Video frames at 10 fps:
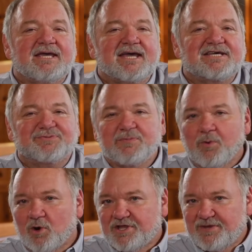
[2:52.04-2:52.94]
as we
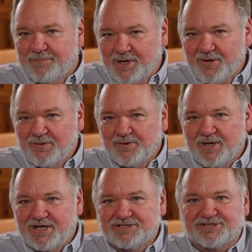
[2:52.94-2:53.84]
boarded the boat
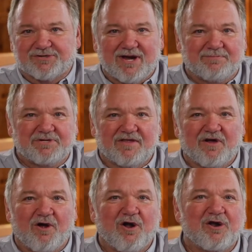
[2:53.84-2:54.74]
and strapped on
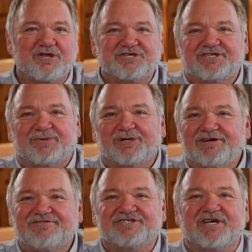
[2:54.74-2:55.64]
the harness that would
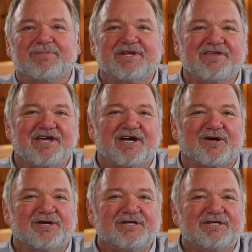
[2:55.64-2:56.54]
lift us up into the
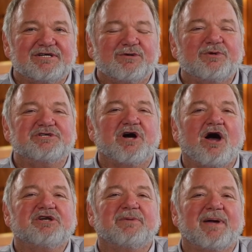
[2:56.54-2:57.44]
air, we
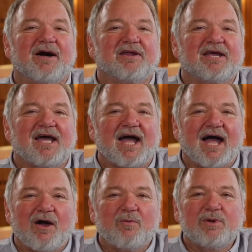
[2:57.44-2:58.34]
talked about
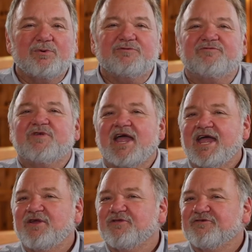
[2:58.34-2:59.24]
how we would
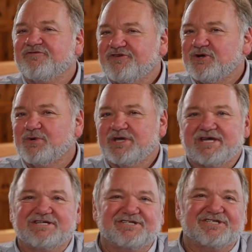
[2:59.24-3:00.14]
handle the fear we
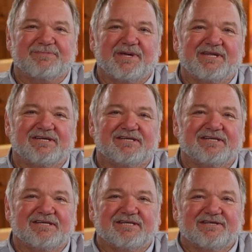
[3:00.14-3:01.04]
anticipated
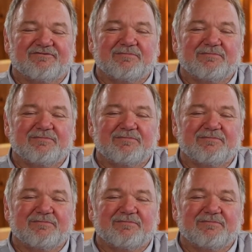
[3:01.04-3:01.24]
from